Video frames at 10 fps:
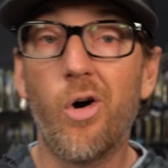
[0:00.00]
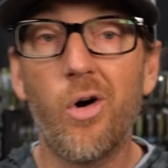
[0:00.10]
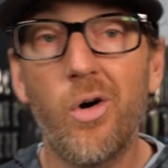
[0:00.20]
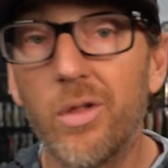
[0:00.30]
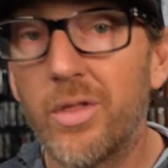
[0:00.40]

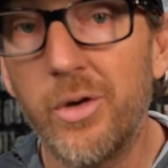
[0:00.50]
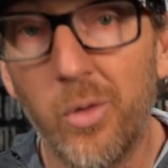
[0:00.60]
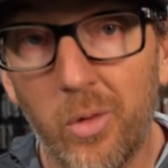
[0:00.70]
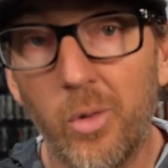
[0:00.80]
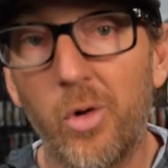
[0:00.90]
all the
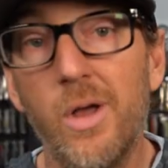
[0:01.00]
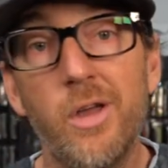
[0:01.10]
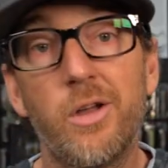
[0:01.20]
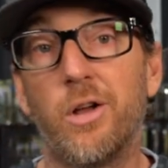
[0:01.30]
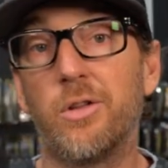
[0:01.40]
normal
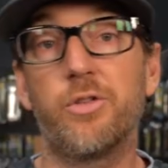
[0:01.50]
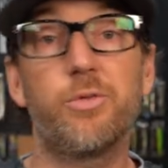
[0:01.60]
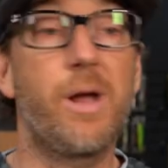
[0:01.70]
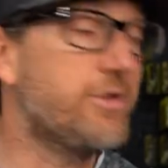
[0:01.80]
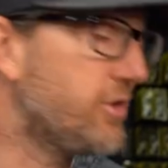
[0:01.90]

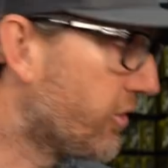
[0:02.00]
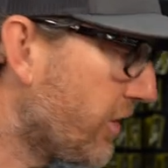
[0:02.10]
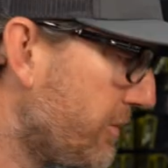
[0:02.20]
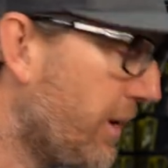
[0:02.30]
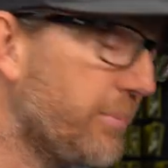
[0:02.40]
colors, right? So your
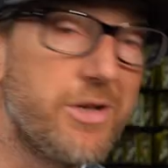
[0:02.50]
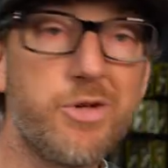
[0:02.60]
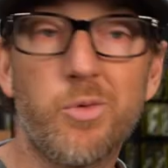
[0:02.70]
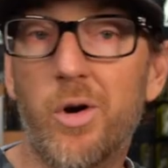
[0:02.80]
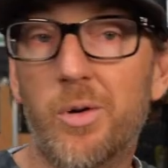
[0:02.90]
green pumpkins,
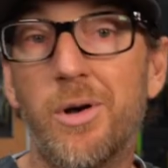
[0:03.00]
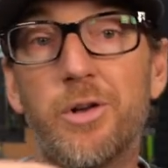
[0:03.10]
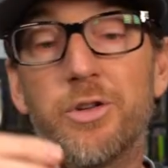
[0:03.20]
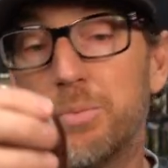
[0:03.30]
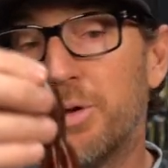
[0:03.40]
your
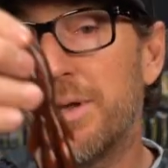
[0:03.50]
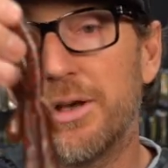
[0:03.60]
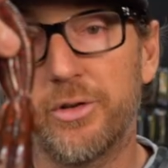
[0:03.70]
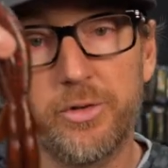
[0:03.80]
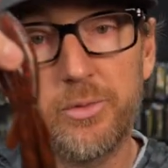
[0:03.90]
watermelons, bluegills,